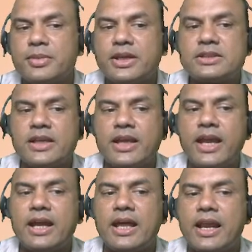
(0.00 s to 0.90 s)
means
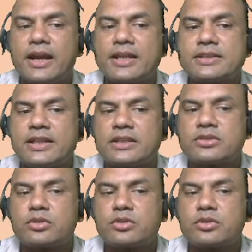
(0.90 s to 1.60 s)
A directly sells